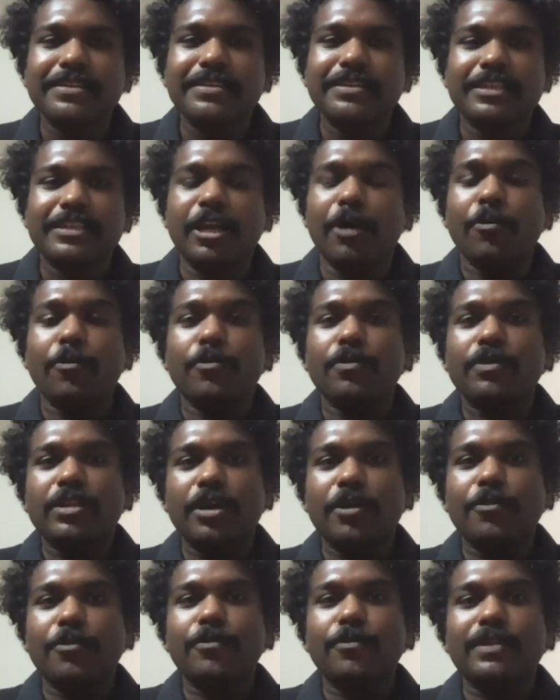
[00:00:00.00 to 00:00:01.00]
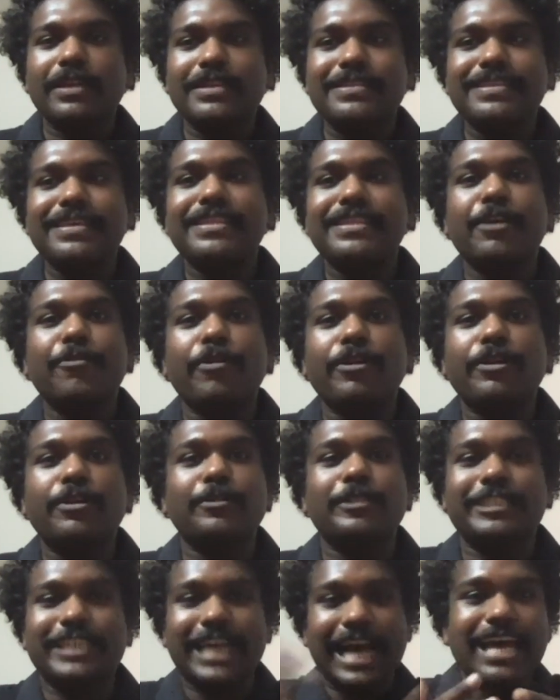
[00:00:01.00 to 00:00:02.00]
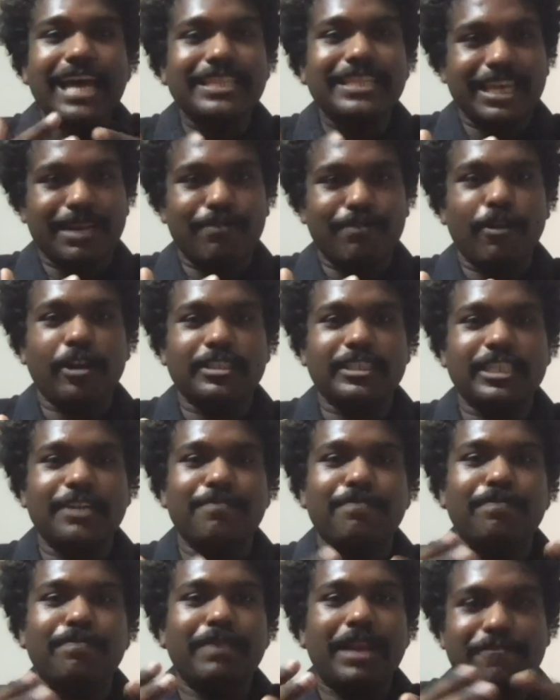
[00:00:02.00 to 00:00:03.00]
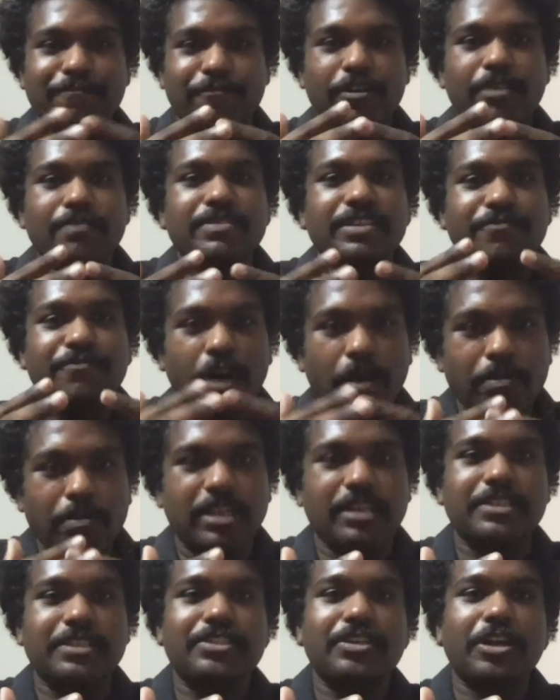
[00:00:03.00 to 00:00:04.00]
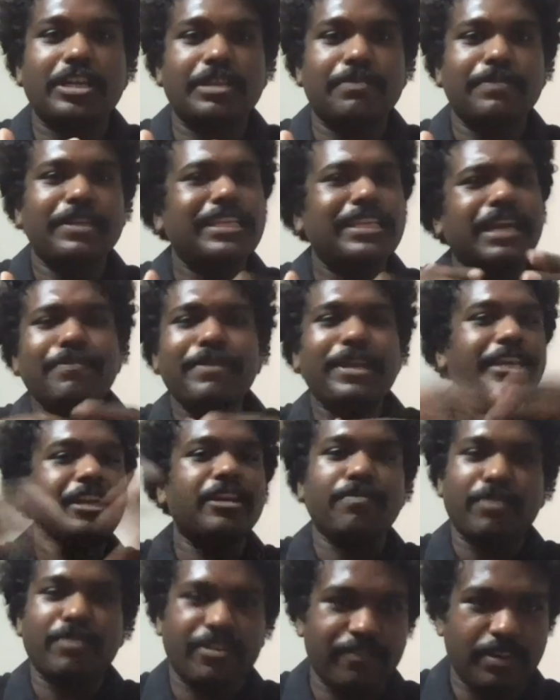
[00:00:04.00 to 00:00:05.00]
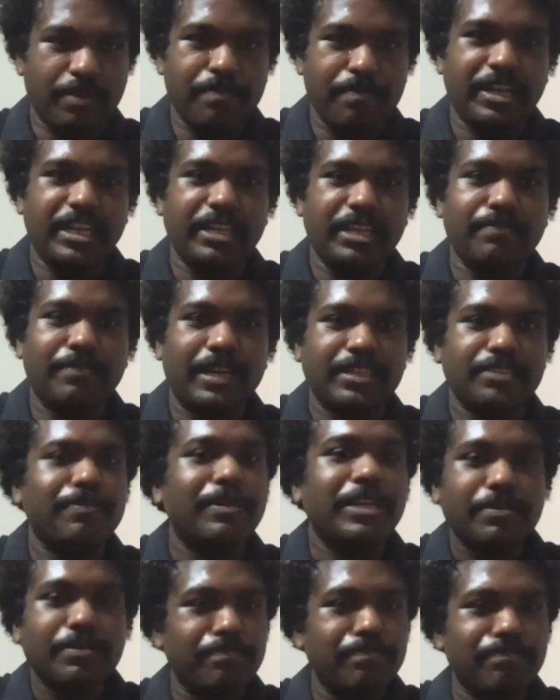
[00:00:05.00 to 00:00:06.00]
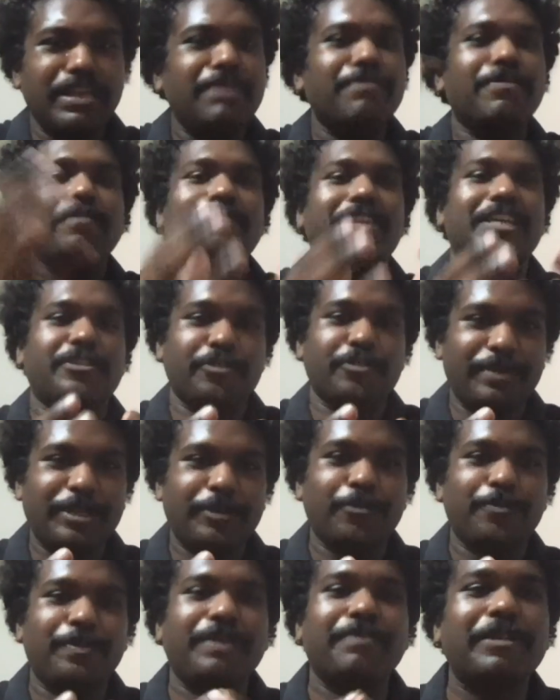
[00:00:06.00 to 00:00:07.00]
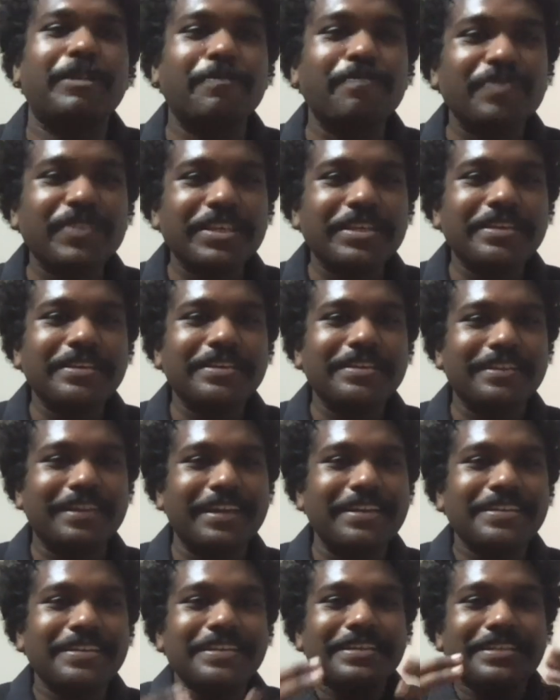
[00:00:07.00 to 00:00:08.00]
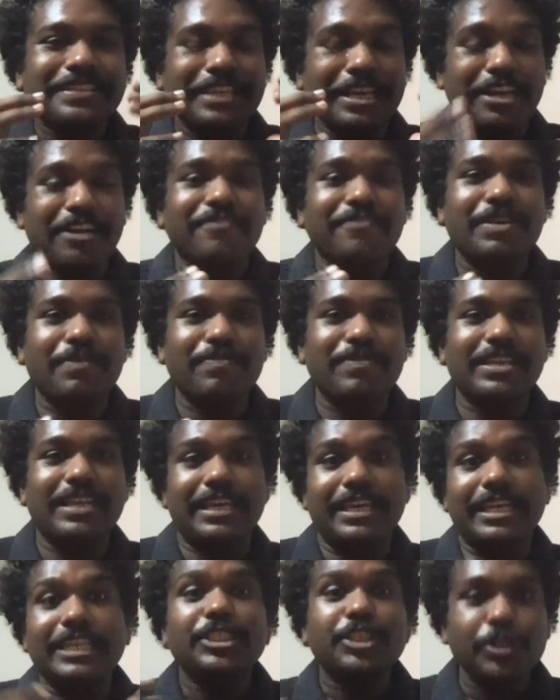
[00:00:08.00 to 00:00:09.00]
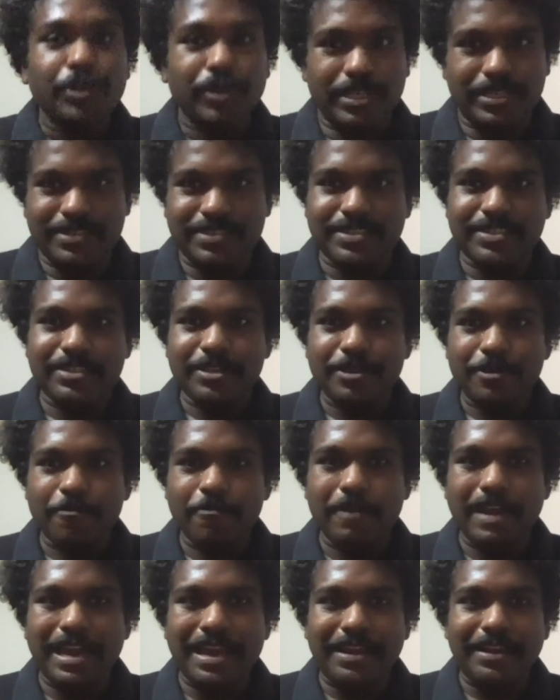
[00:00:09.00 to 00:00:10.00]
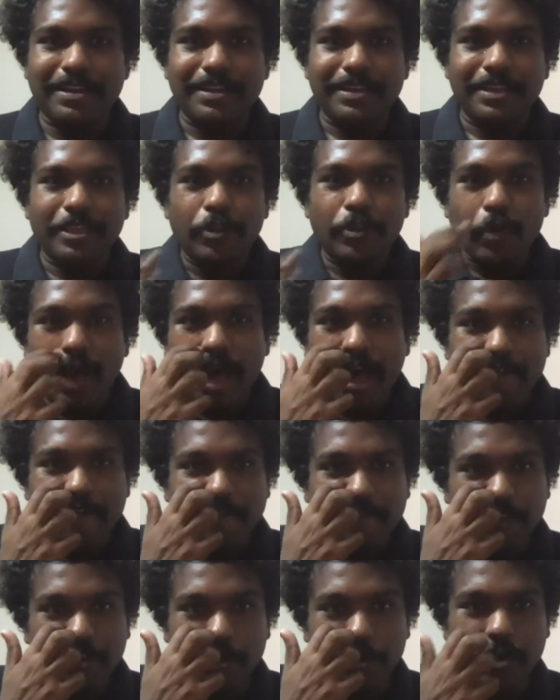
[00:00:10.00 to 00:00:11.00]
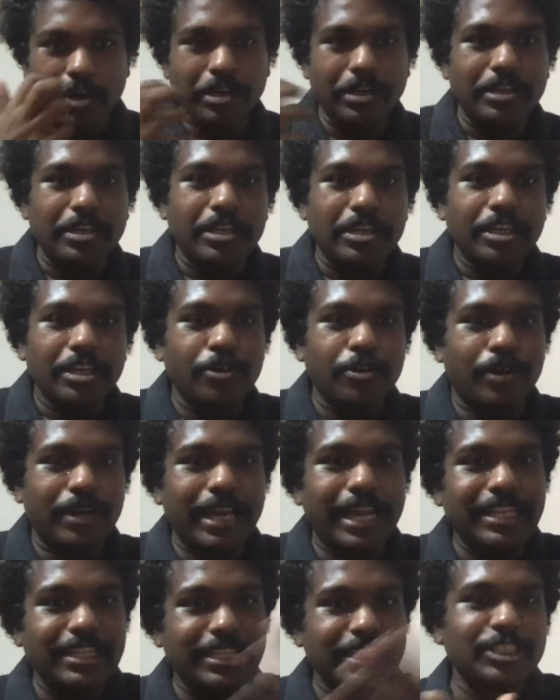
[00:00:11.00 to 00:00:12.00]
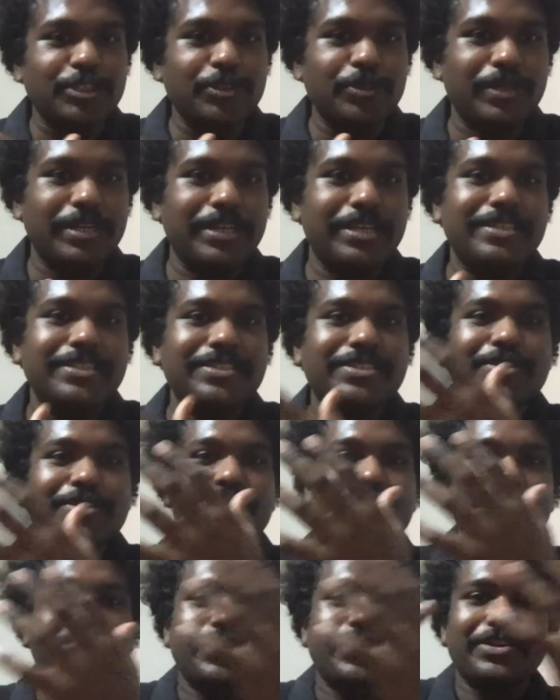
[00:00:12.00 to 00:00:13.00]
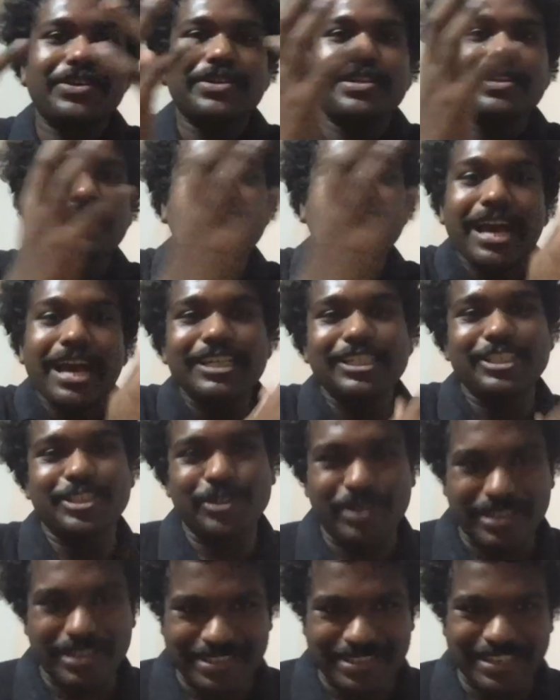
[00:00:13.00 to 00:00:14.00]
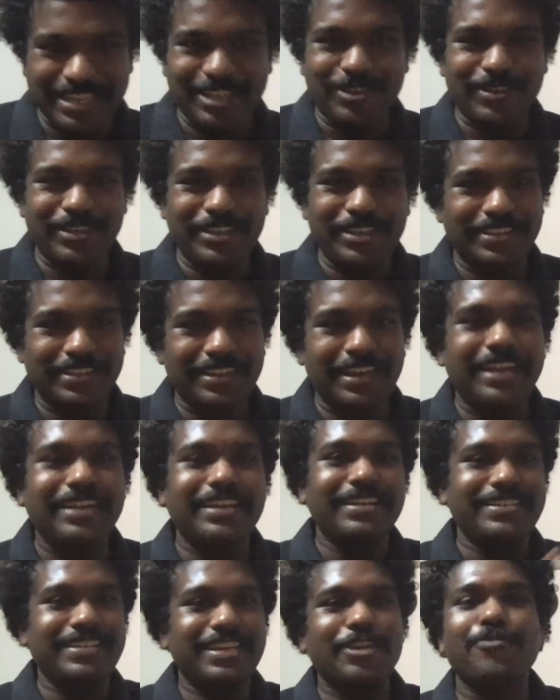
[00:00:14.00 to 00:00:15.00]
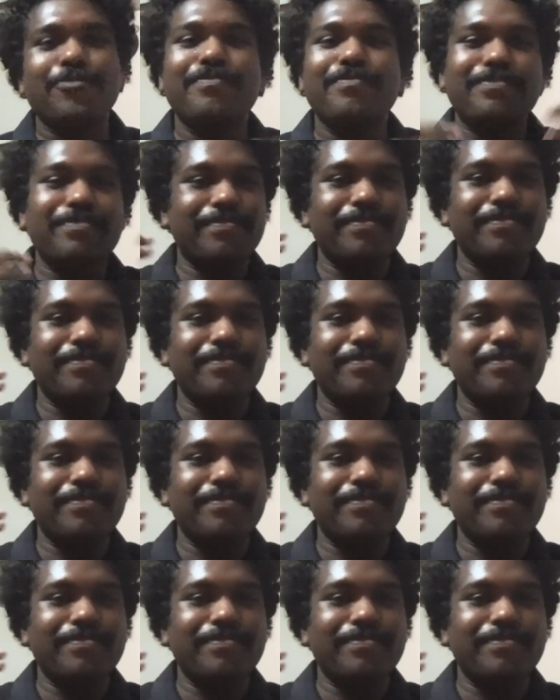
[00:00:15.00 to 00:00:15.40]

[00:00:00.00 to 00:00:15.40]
now now let's say they're going to share their blockchain platforms and form a consortium. It can be any number of competing banks, but minimum there should be two people. Think of something like insurance, where you have your your health insurance, your car insurance linked together, and let's say you